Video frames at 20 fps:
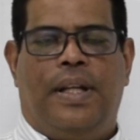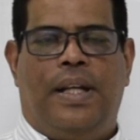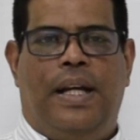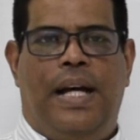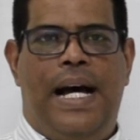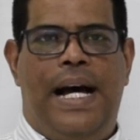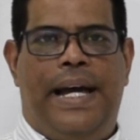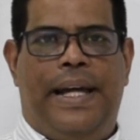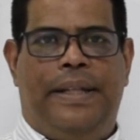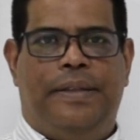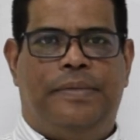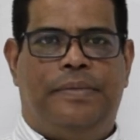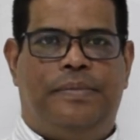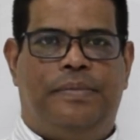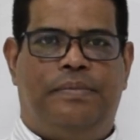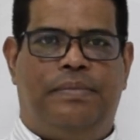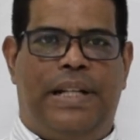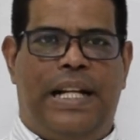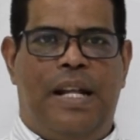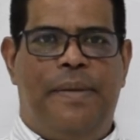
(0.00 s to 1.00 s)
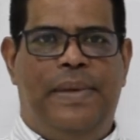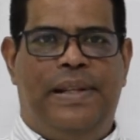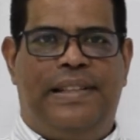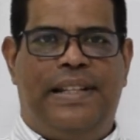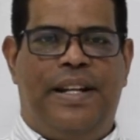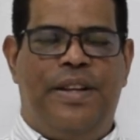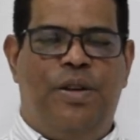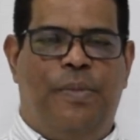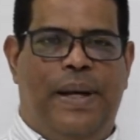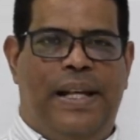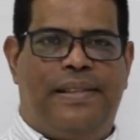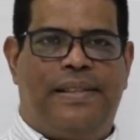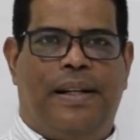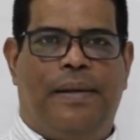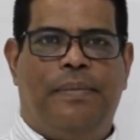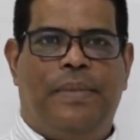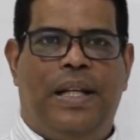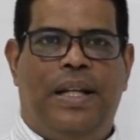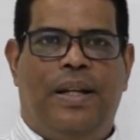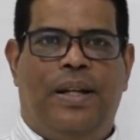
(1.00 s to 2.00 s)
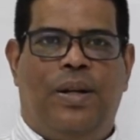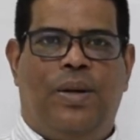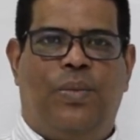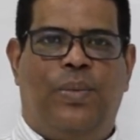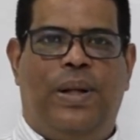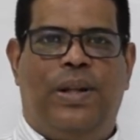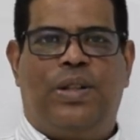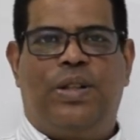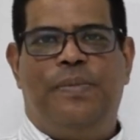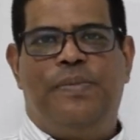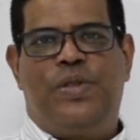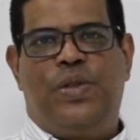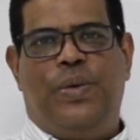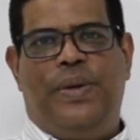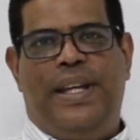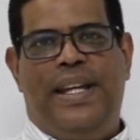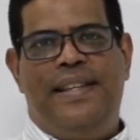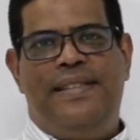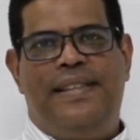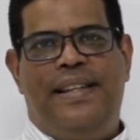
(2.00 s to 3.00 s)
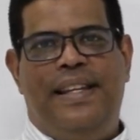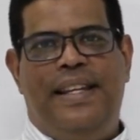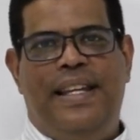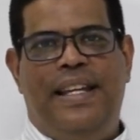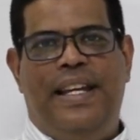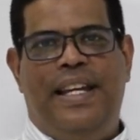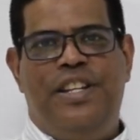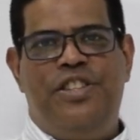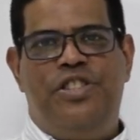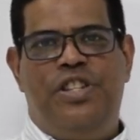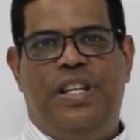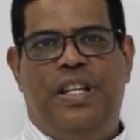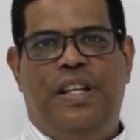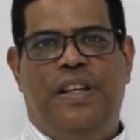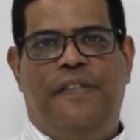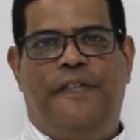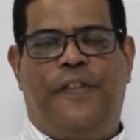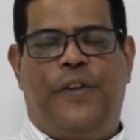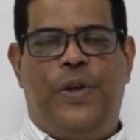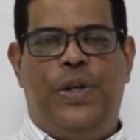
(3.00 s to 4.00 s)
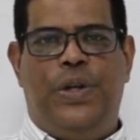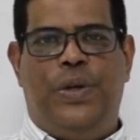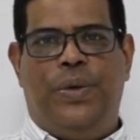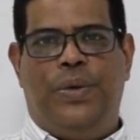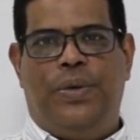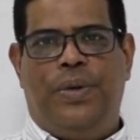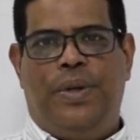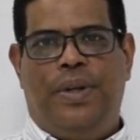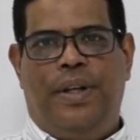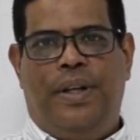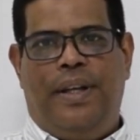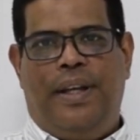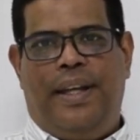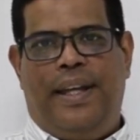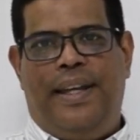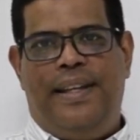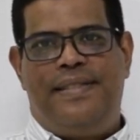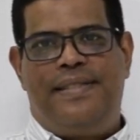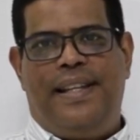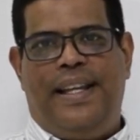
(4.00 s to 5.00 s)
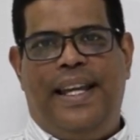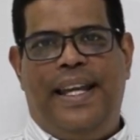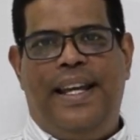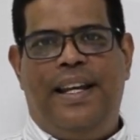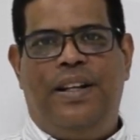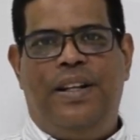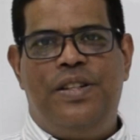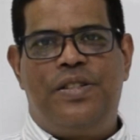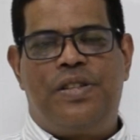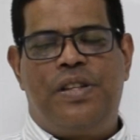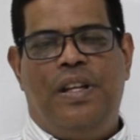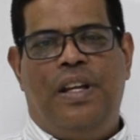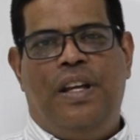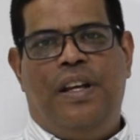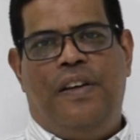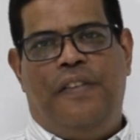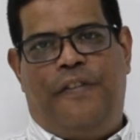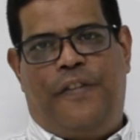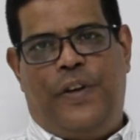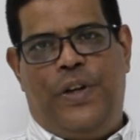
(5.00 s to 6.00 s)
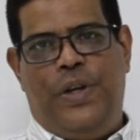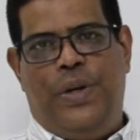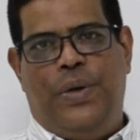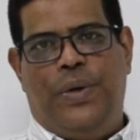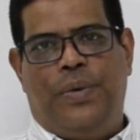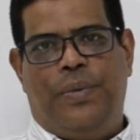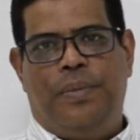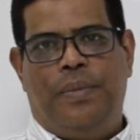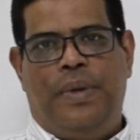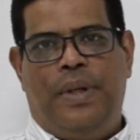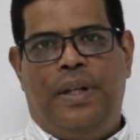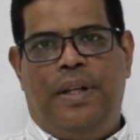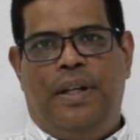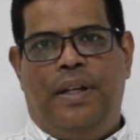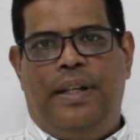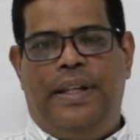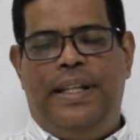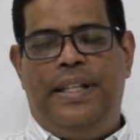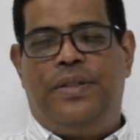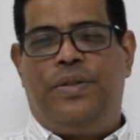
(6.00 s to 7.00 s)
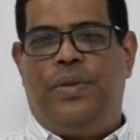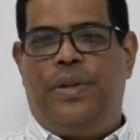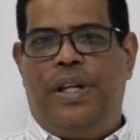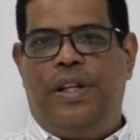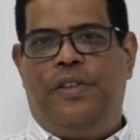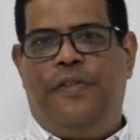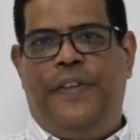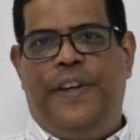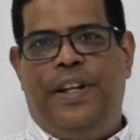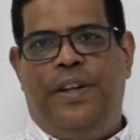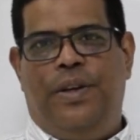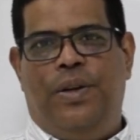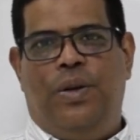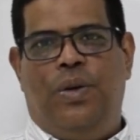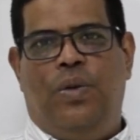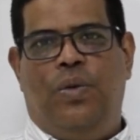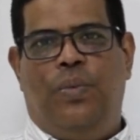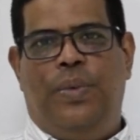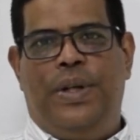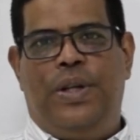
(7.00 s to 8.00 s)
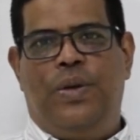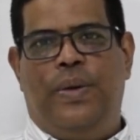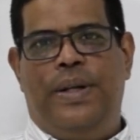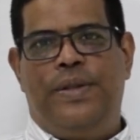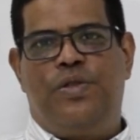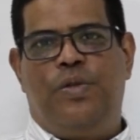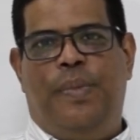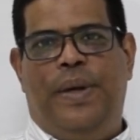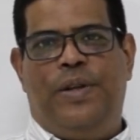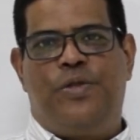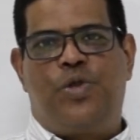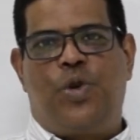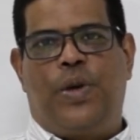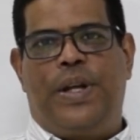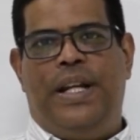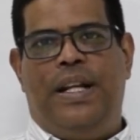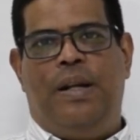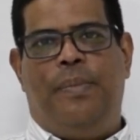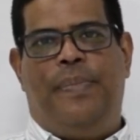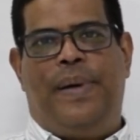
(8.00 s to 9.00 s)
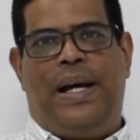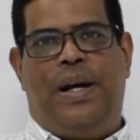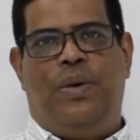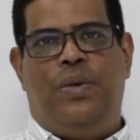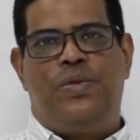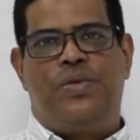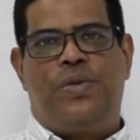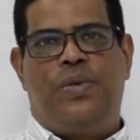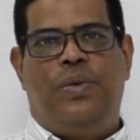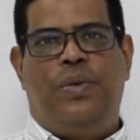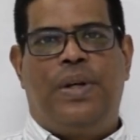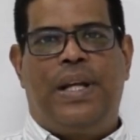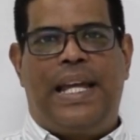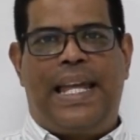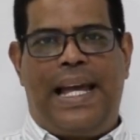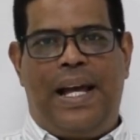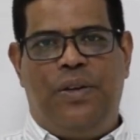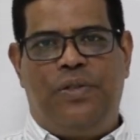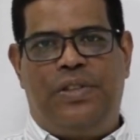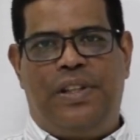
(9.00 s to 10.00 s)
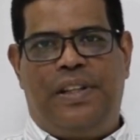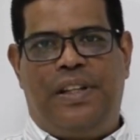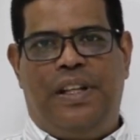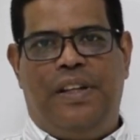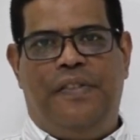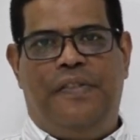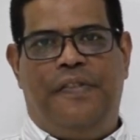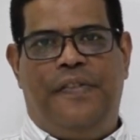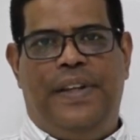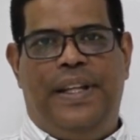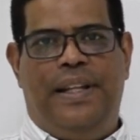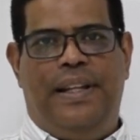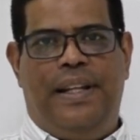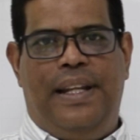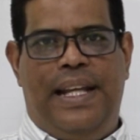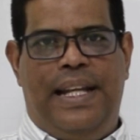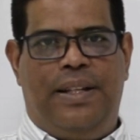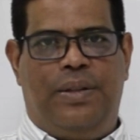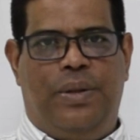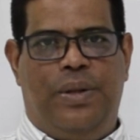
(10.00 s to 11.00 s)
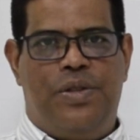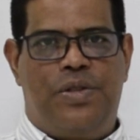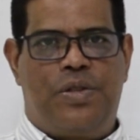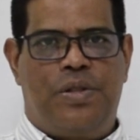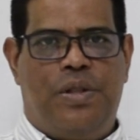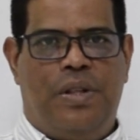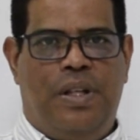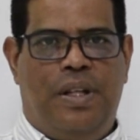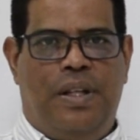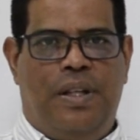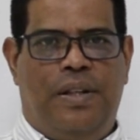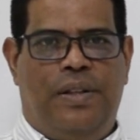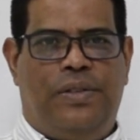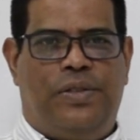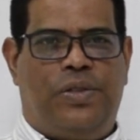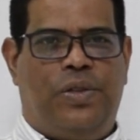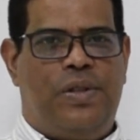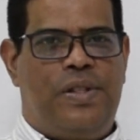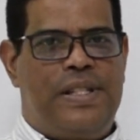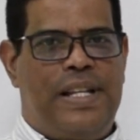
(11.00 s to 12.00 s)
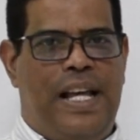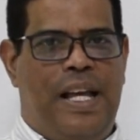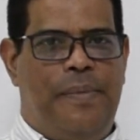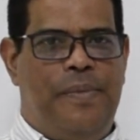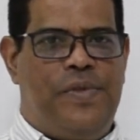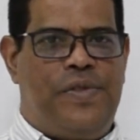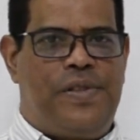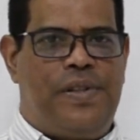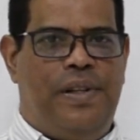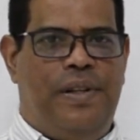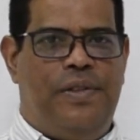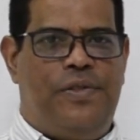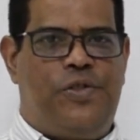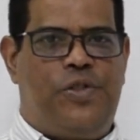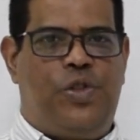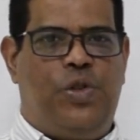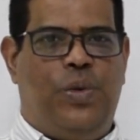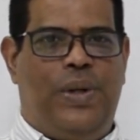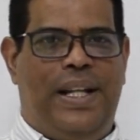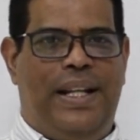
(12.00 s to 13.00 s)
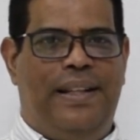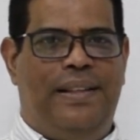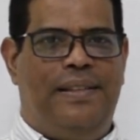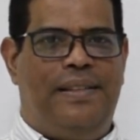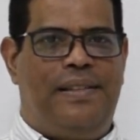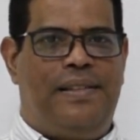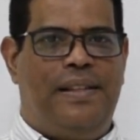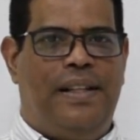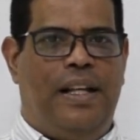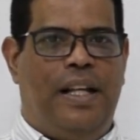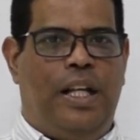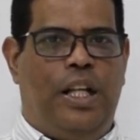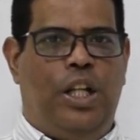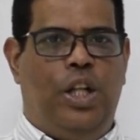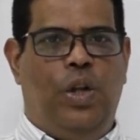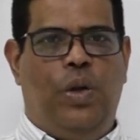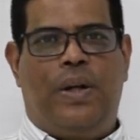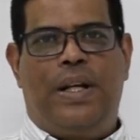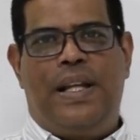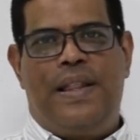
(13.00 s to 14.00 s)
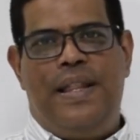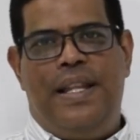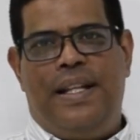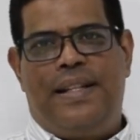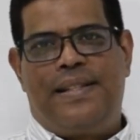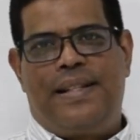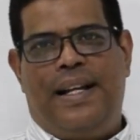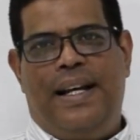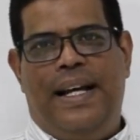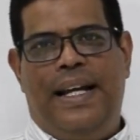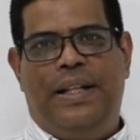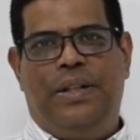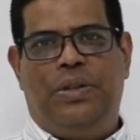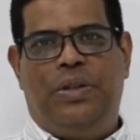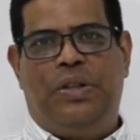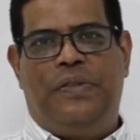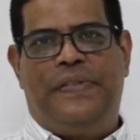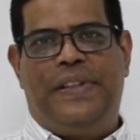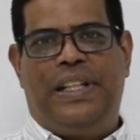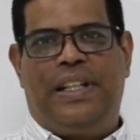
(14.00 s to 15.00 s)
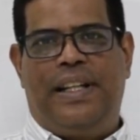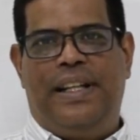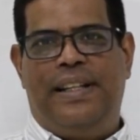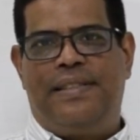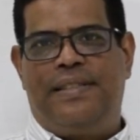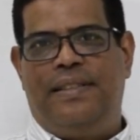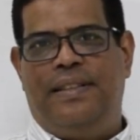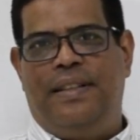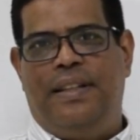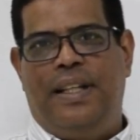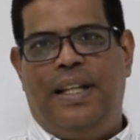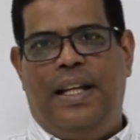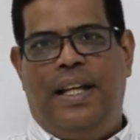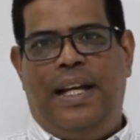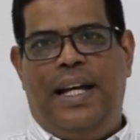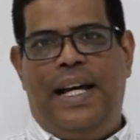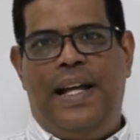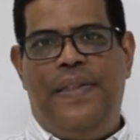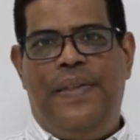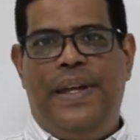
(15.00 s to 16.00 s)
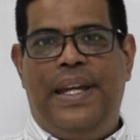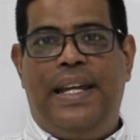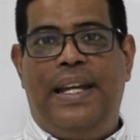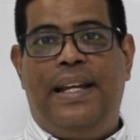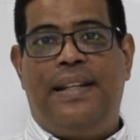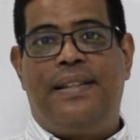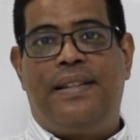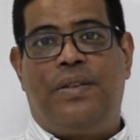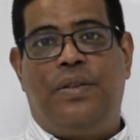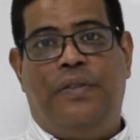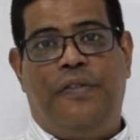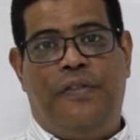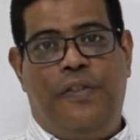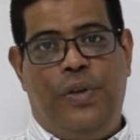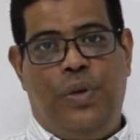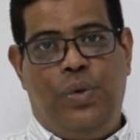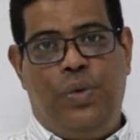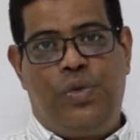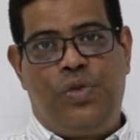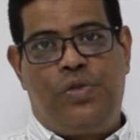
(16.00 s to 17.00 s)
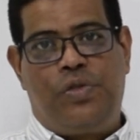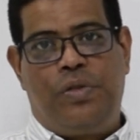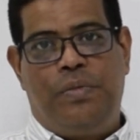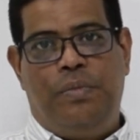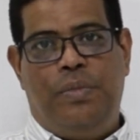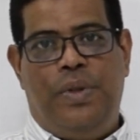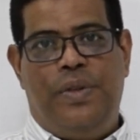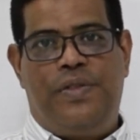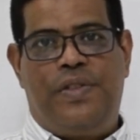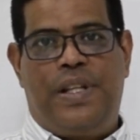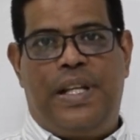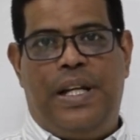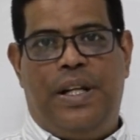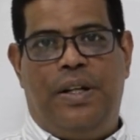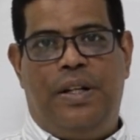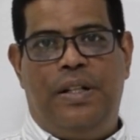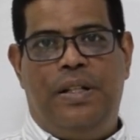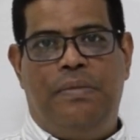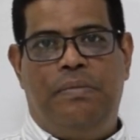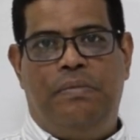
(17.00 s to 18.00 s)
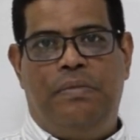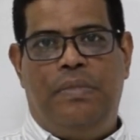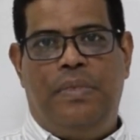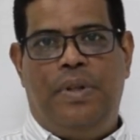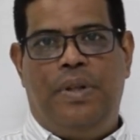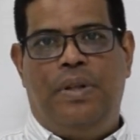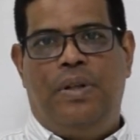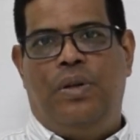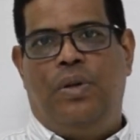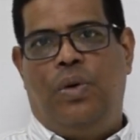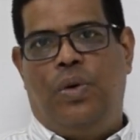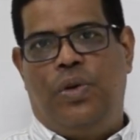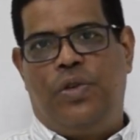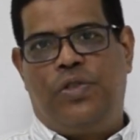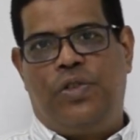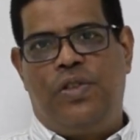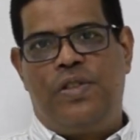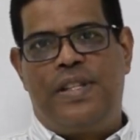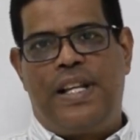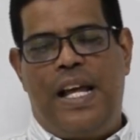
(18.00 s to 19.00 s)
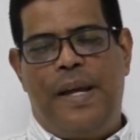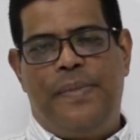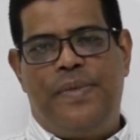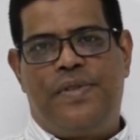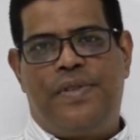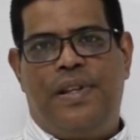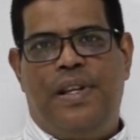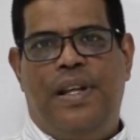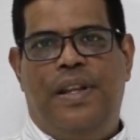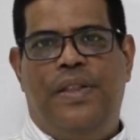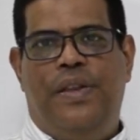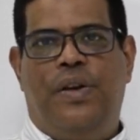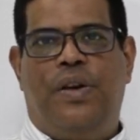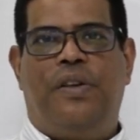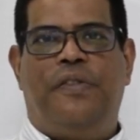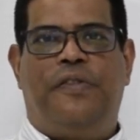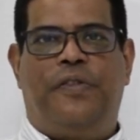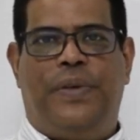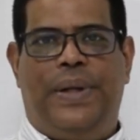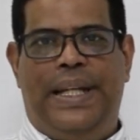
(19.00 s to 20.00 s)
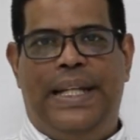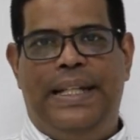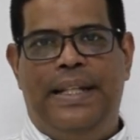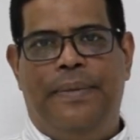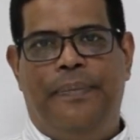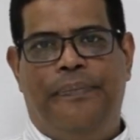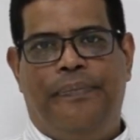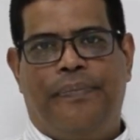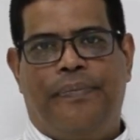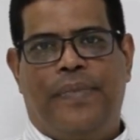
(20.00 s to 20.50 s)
Hi, my name is Sergio Mesa. Welcome to Easy ENG for You. Easy English for you. In today's video, we're going to be talking about causative in English. Sometimes students look at the title of the lesson and they get confused, scared, or sometimes they're afraid.